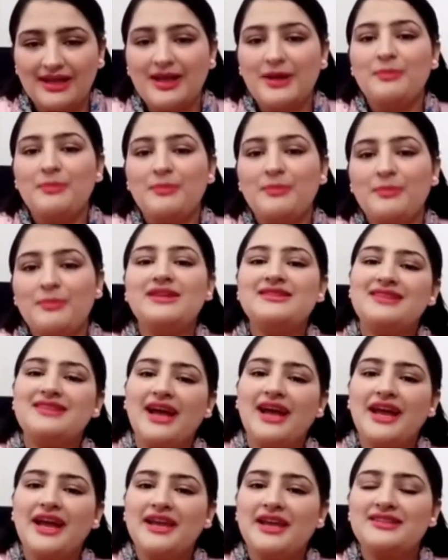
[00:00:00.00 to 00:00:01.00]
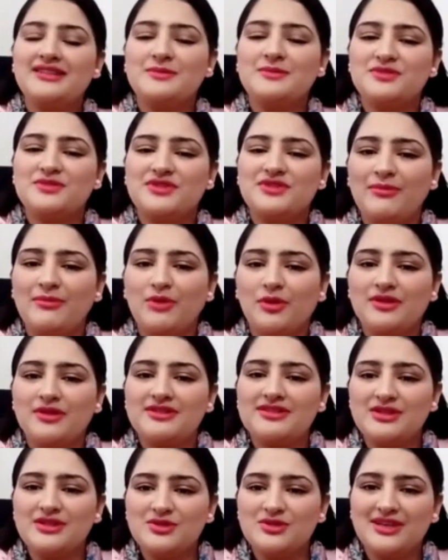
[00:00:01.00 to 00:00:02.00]
Please like and subscribe Dr.
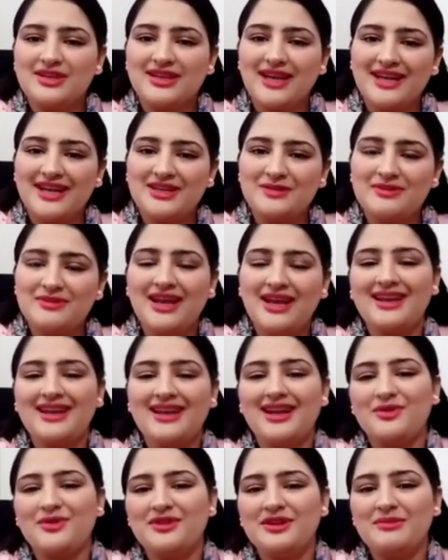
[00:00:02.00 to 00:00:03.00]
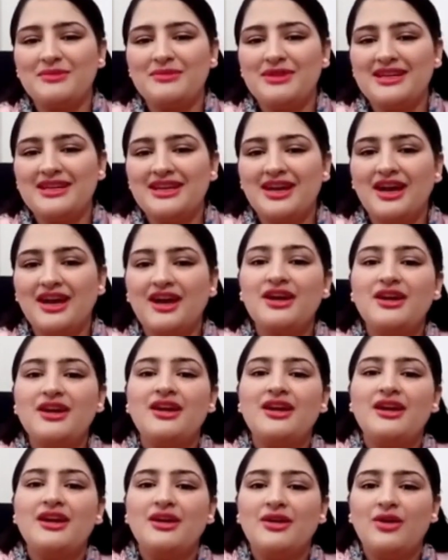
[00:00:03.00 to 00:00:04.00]
Sidhu's Academy and Outland Media
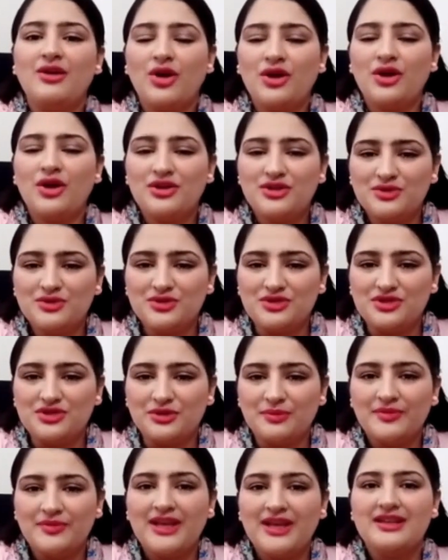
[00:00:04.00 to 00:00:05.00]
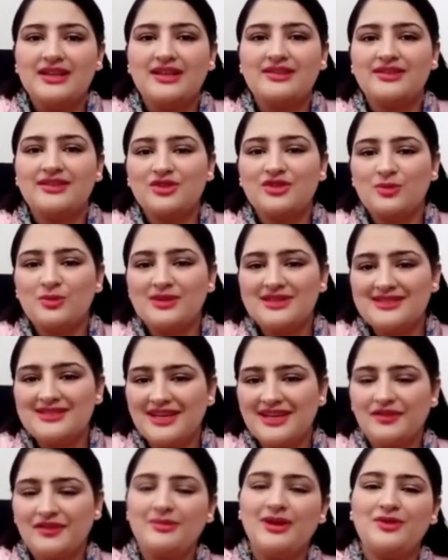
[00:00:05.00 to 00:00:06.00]
on YouTube. This is Komal Seth
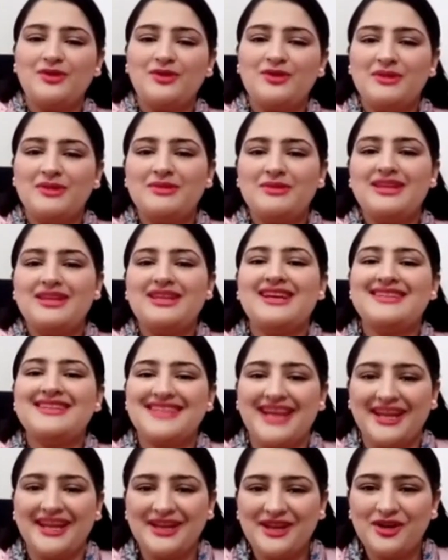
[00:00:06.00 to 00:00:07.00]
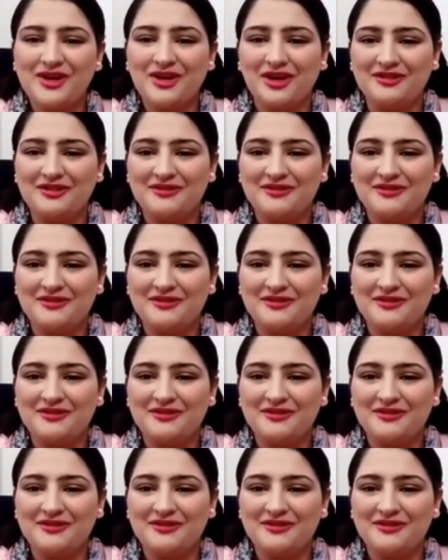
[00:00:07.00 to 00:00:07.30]
from Outland Media signing off.